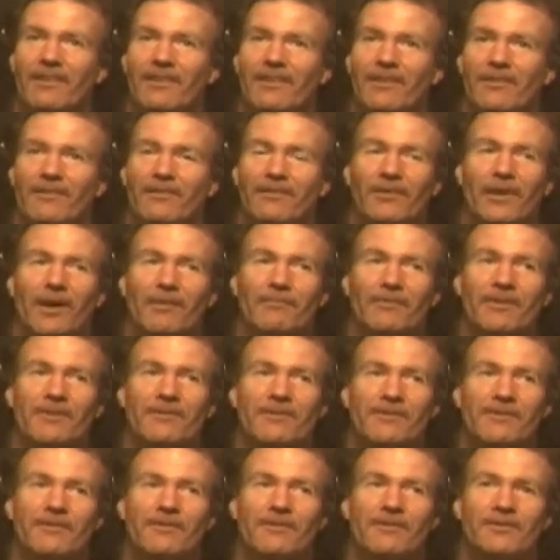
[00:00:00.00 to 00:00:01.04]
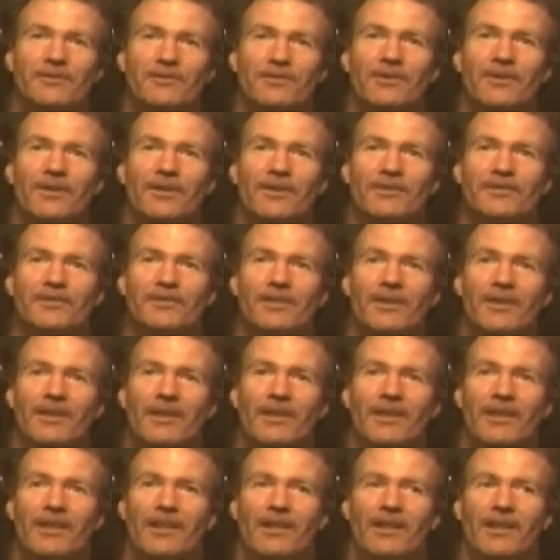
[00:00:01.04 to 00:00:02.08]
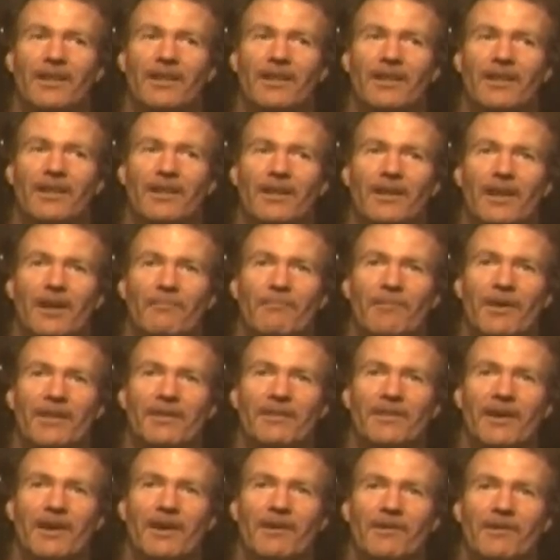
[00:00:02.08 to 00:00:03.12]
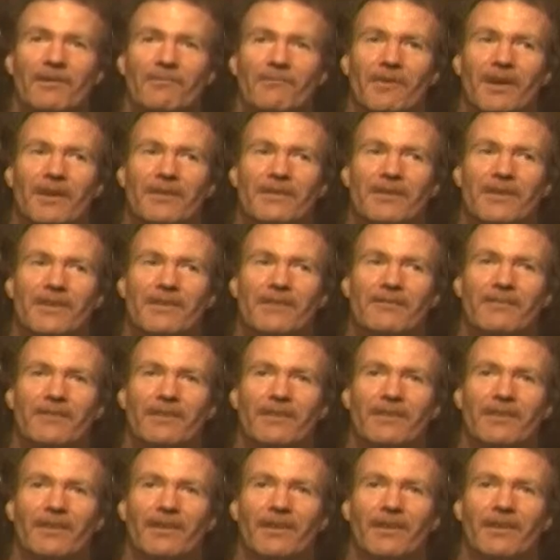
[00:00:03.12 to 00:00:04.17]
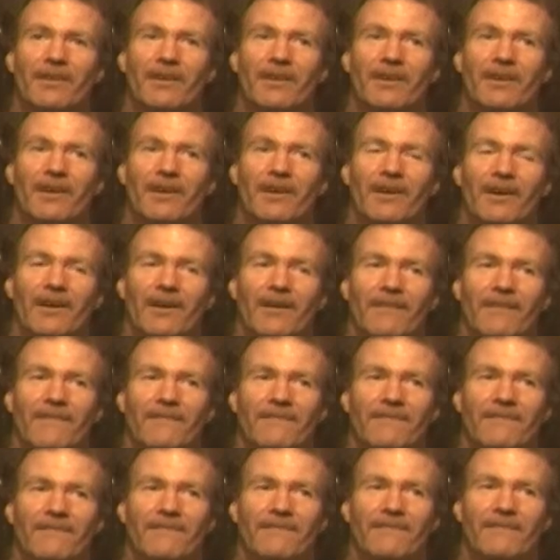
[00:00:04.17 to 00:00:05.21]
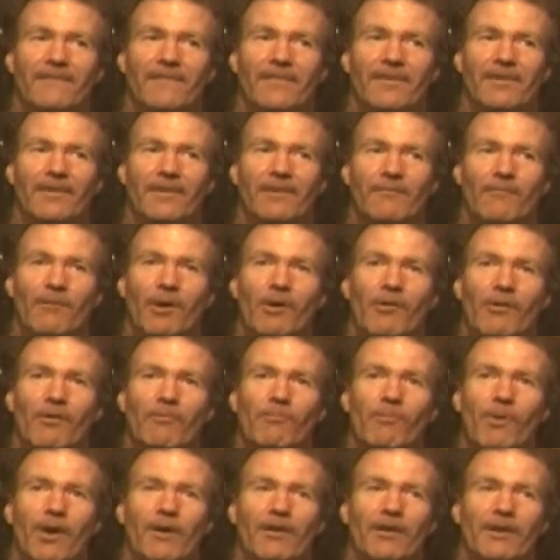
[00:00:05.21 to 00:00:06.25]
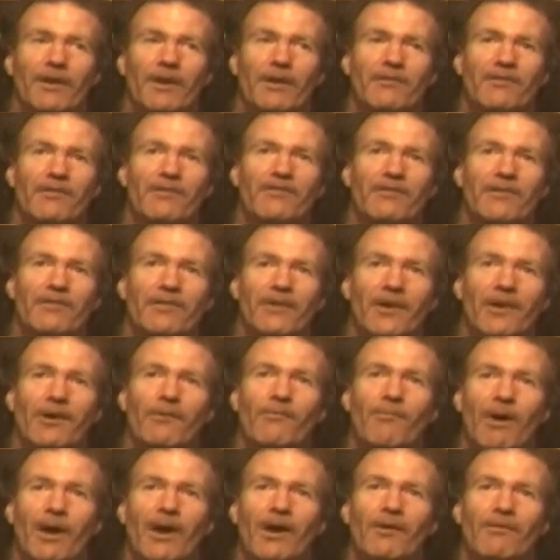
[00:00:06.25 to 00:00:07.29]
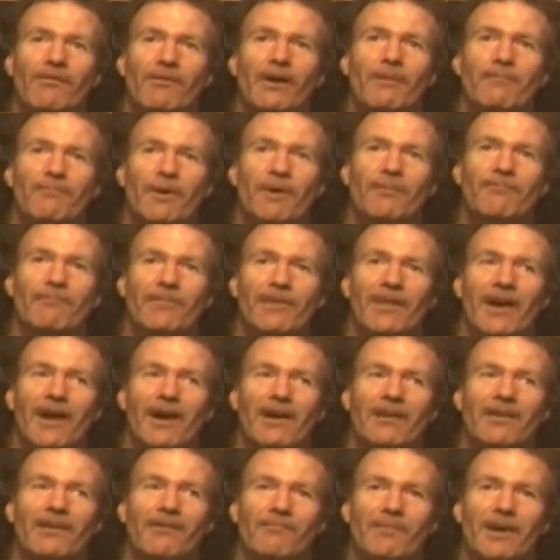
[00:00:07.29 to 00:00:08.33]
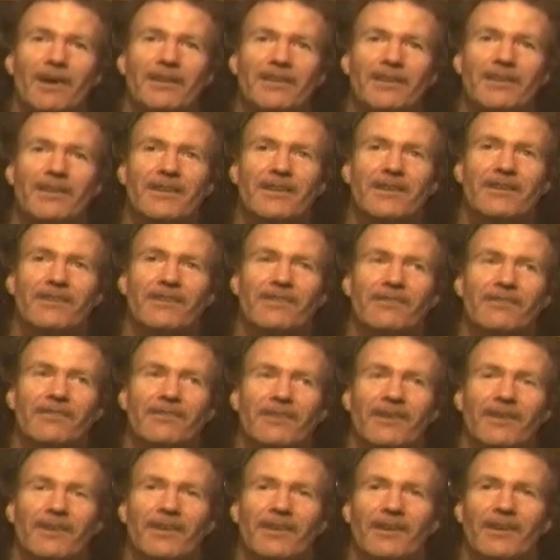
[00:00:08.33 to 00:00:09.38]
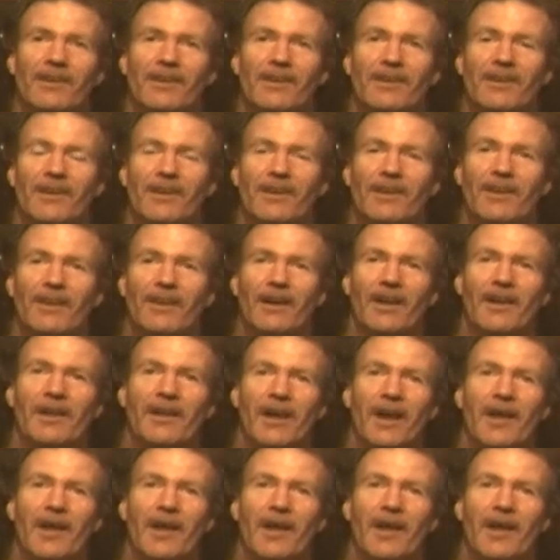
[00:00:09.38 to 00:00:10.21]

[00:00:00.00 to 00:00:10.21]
Stopped into the church. I bent down on knees. I guess he says, I bent down on my knees, and